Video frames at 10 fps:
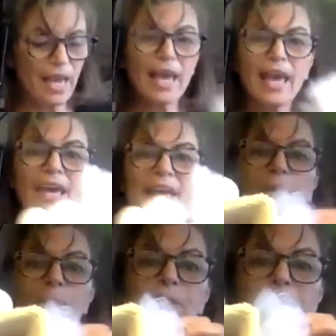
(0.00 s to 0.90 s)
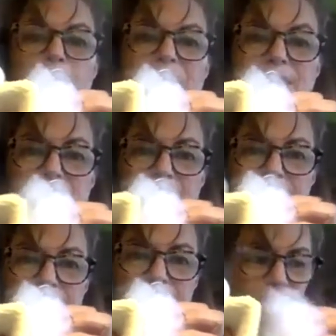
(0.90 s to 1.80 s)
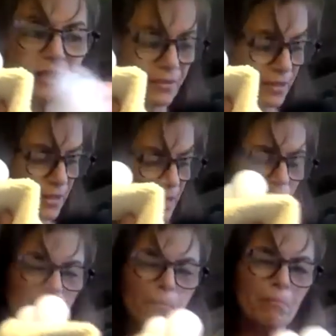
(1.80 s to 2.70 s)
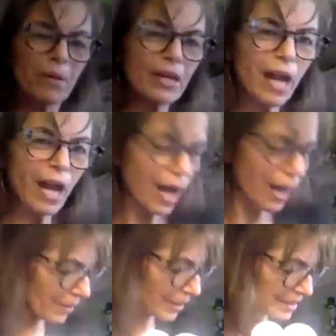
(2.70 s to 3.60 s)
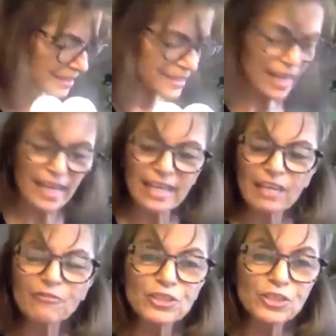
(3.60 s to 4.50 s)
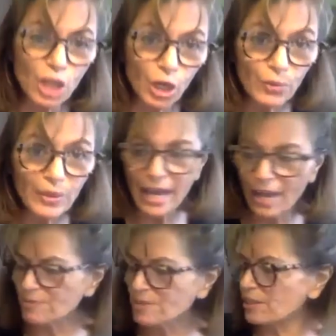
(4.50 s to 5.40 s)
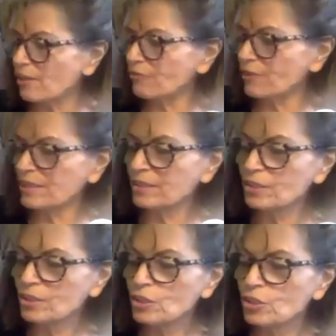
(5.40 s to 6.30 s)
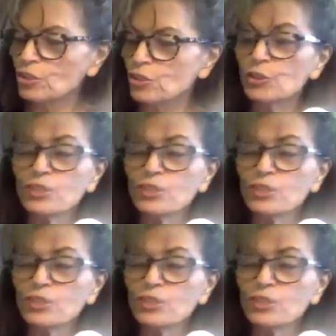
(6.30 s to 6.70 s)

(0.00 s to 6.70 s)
And I put them inside here. But I'm going to say if you don't have stuffing, you could